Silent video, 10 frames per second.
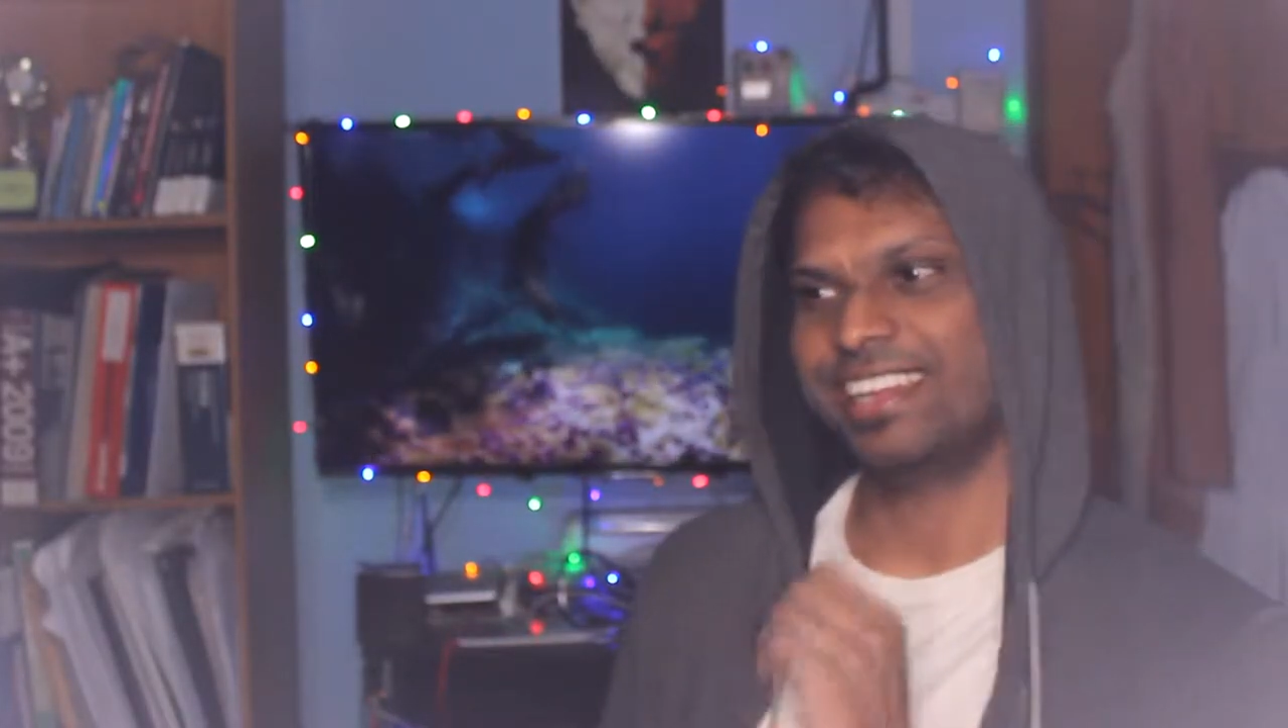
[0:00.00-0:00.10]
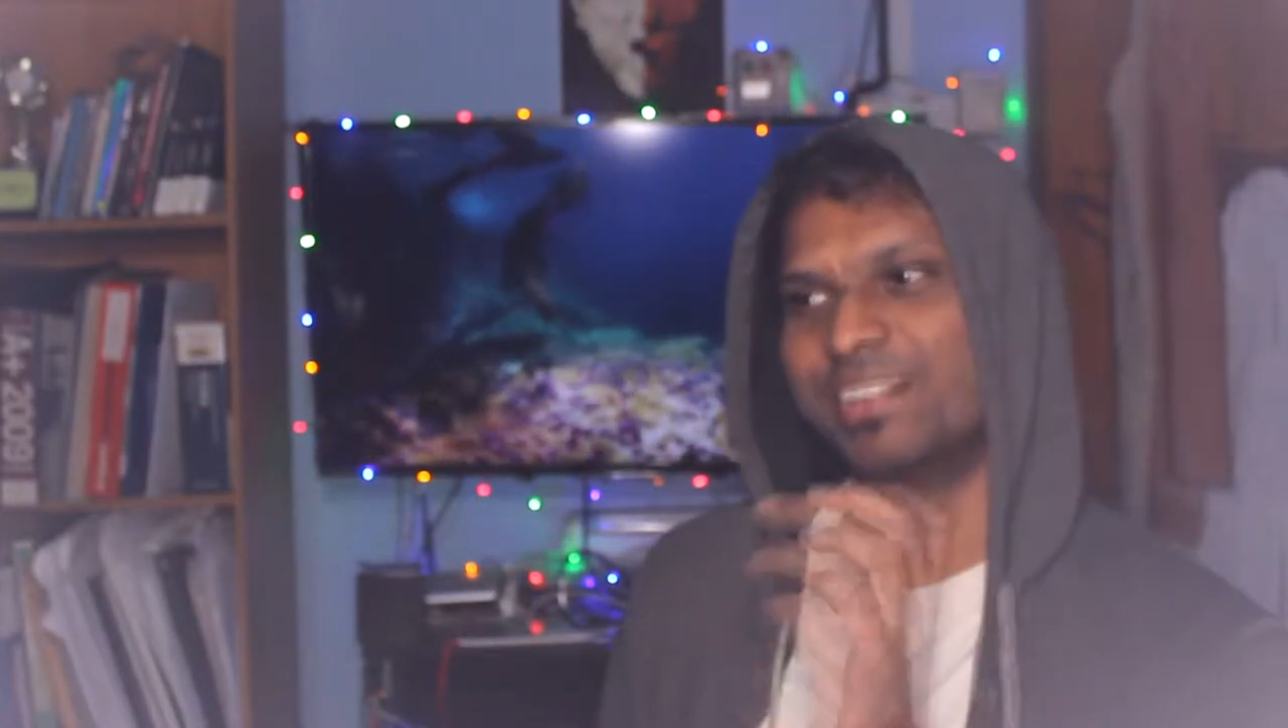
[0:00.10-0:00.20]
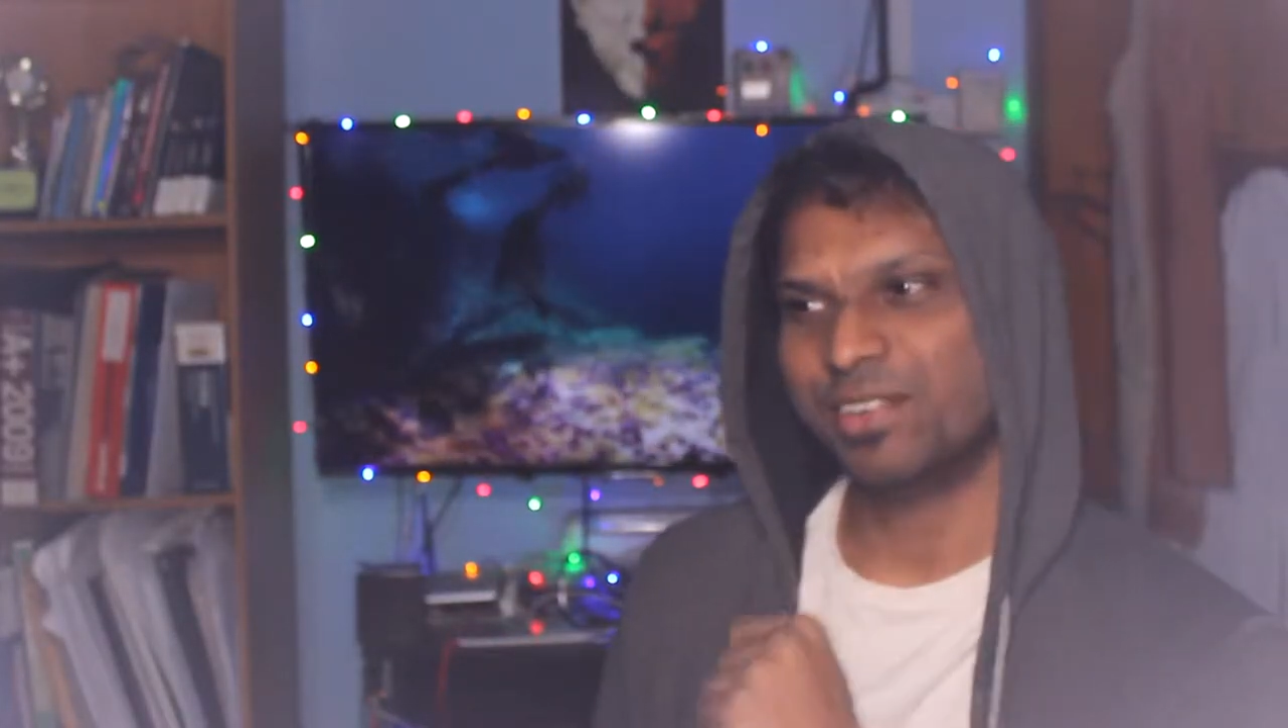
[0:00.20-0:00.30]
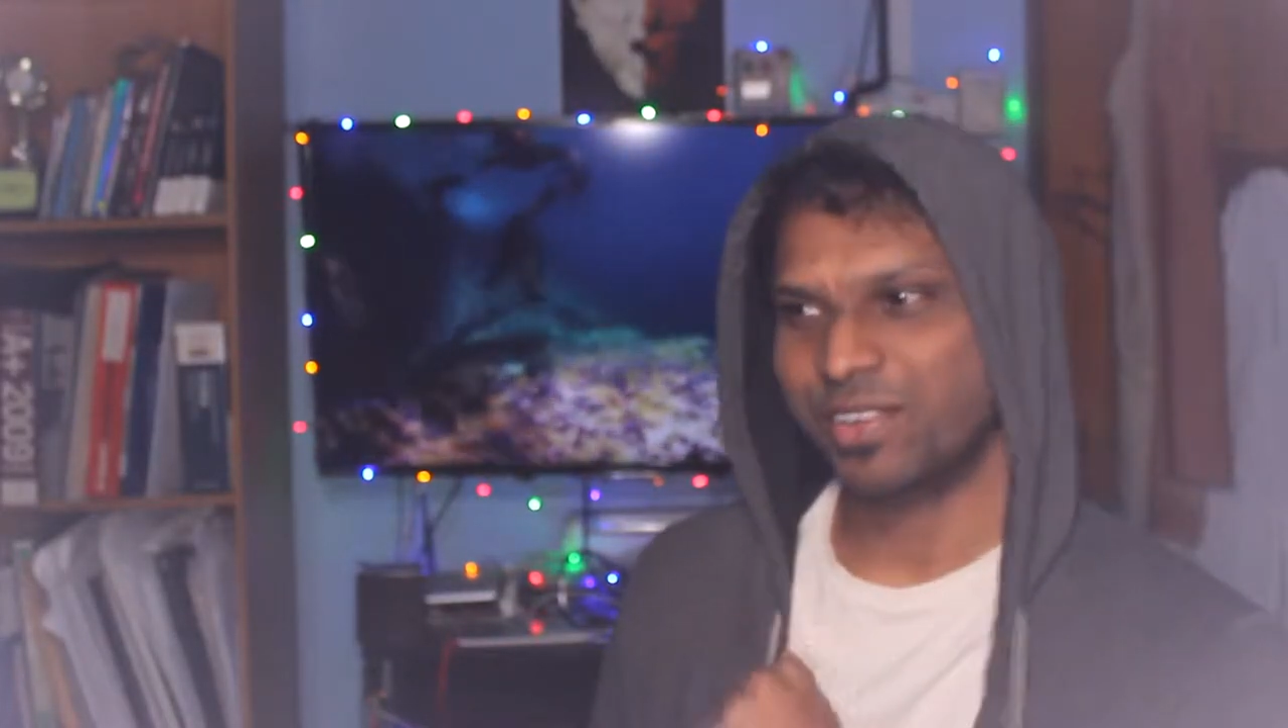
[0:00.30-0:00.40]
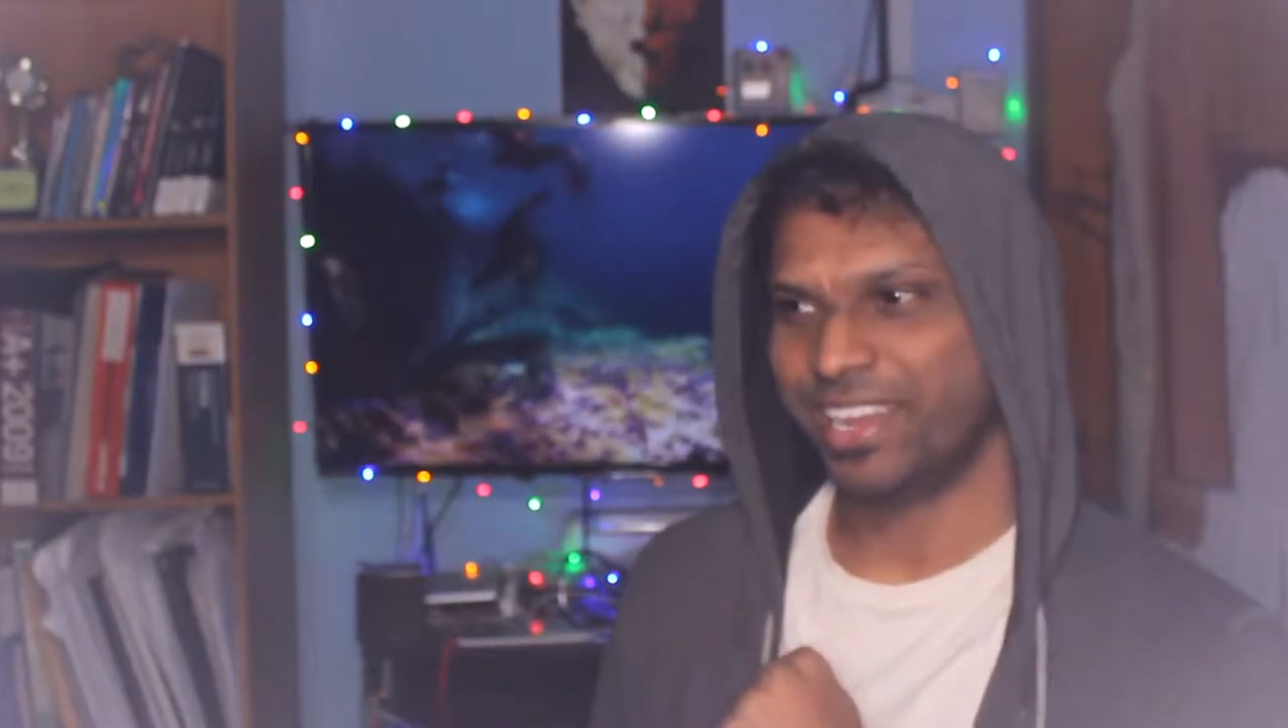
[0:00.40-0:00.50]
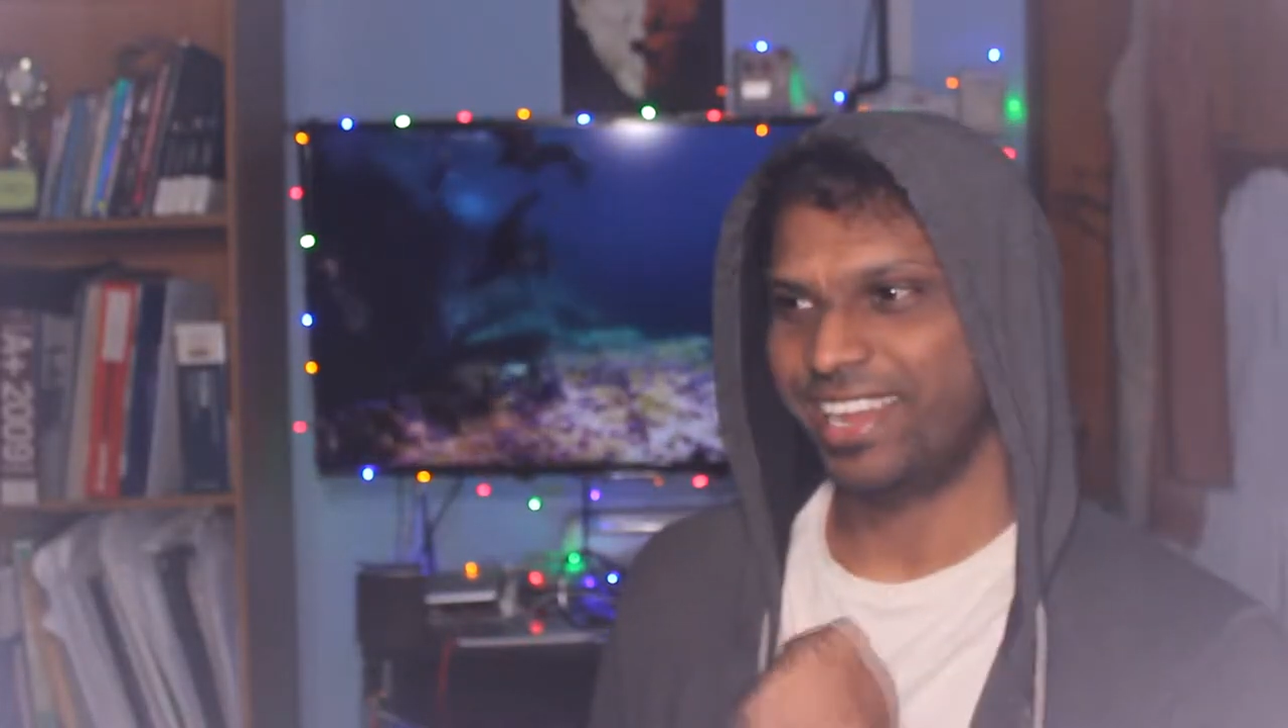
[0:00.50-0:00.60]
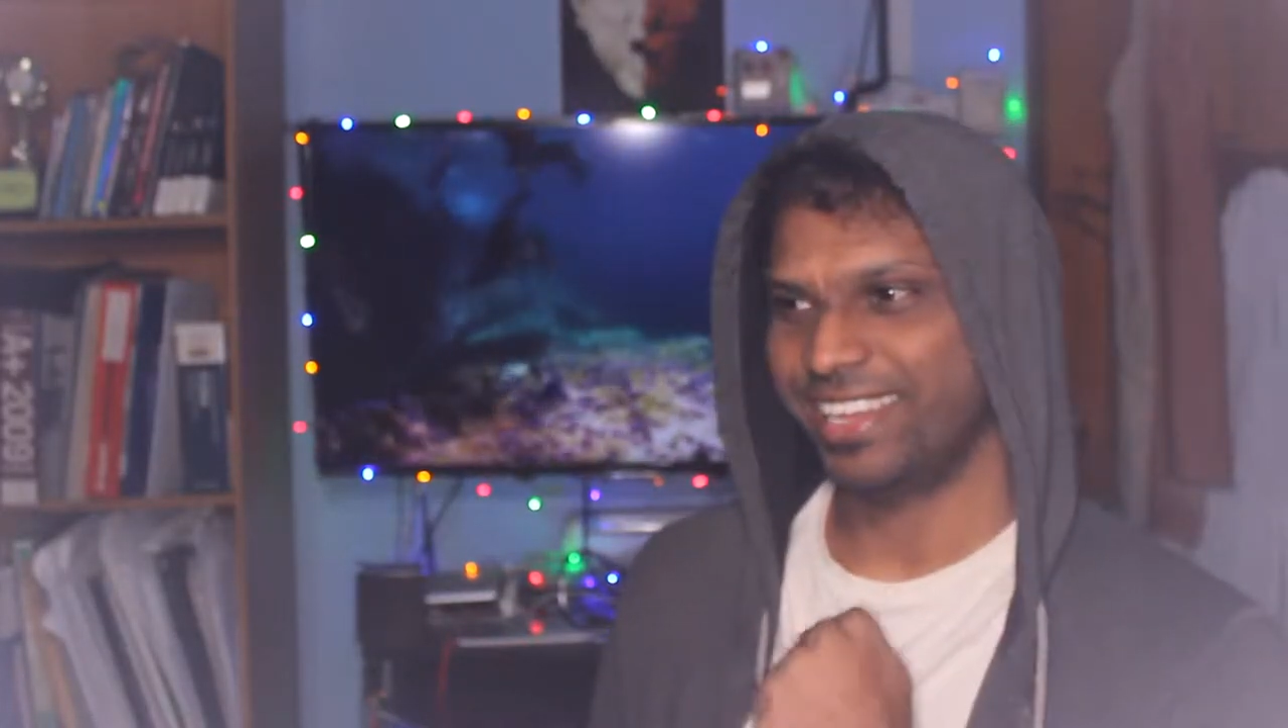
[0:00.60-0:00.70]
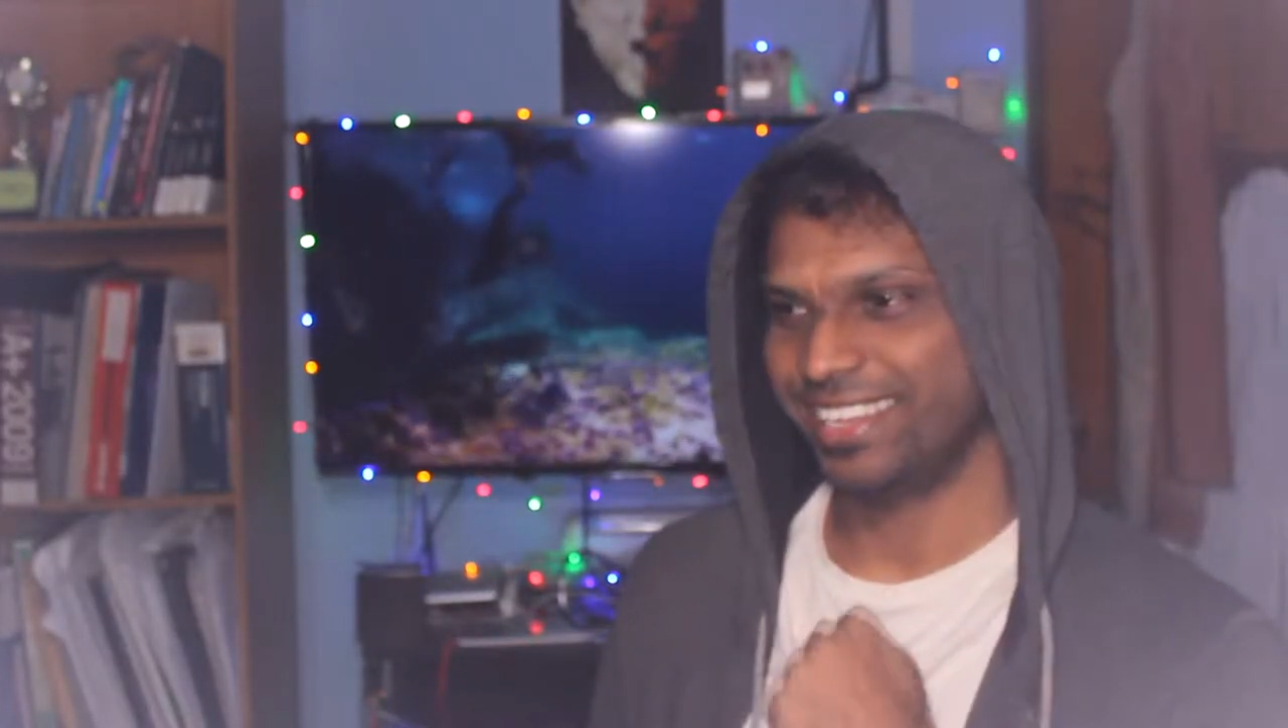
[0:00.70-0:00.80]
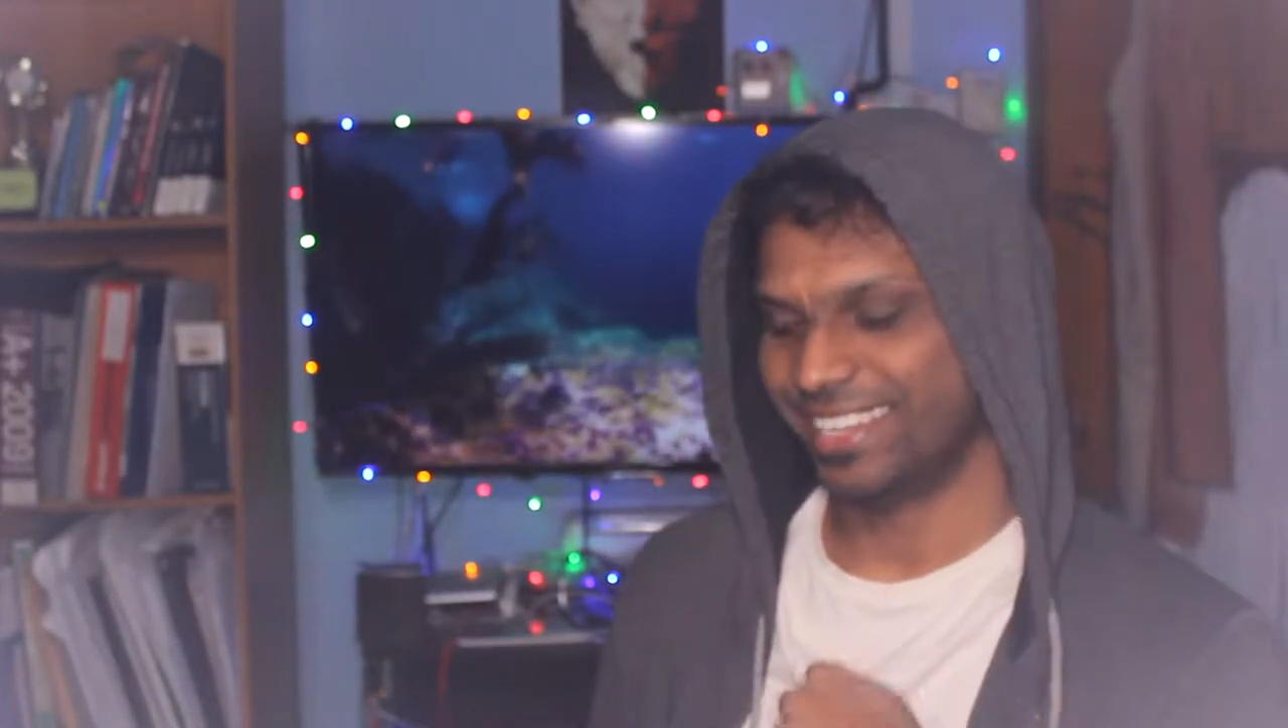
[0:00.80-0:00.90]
know what.